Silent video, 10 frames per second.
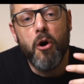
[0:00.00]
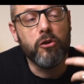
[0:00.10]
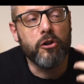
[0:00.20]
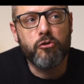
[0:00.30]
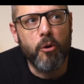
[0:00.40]

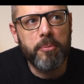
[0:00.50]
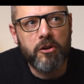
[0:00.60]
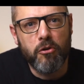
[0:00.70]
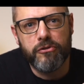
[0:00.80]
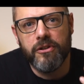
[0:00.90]
on the
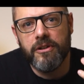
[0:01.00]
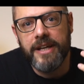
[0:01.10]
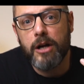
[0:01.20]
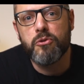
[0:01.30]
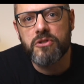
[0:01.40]
topic of the
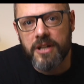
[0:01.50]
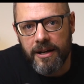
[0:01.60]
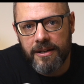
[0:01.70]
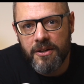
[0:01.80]
Yakuza,